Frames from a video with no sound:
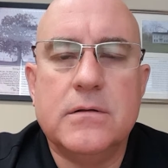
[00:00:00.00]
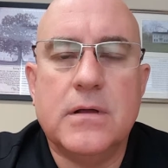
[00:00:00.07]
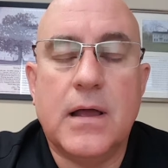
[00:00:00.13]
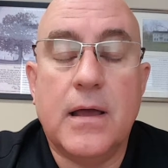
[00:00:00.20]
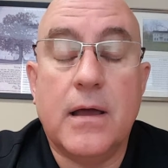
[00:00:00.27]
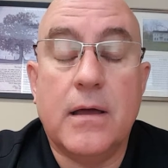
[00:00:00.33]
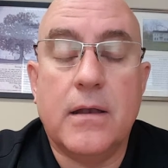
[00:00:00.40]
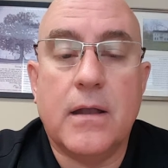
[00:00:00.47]

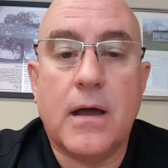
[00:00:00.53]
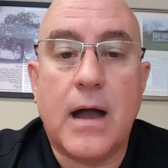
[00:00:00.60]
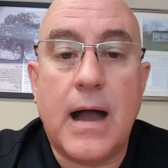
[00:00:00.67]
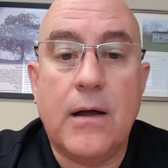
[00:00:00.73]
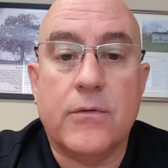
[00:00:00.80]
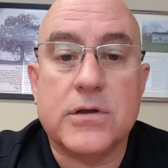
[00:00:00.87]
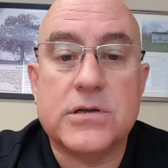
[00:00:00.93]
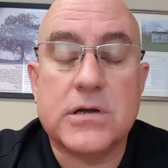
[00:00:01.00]
And
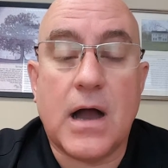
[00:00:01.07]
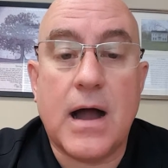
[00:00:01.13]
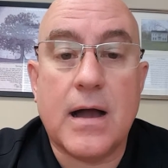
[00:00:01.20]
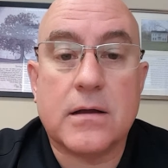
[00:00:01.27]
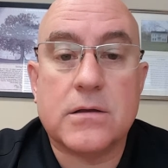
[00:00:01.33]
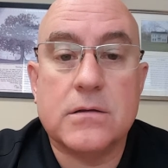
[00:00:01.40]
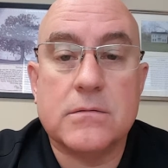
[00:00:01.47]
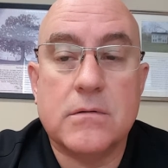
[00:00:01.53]
I was
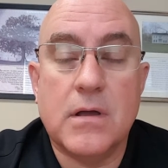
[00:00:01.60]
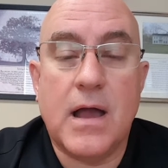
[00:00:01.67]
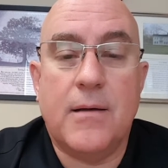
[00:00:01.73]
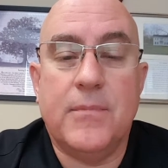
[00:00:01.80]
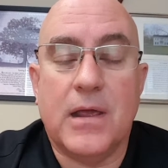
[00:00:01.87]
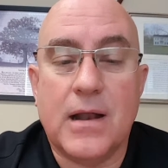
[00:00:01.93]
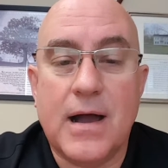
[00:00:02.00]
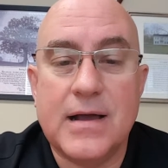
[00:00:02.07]
shocked. I
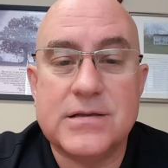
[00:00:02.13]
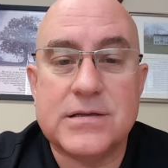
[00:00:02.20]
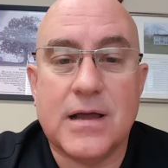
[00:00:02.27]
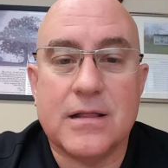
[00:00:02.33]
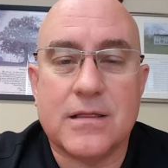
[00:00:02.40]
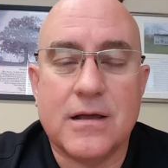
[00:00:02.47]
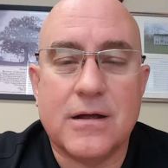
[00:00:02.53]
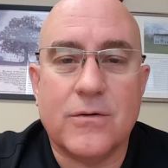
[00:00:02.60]
mean, I
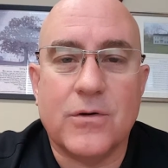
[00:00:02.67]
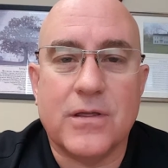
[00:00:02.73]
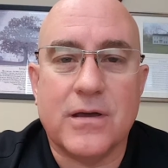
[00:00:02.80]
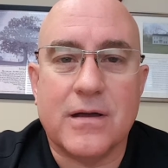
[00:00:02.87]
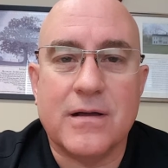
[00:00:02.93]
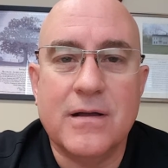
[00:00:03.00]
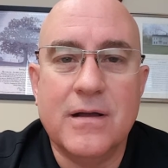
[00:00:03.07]
sat there with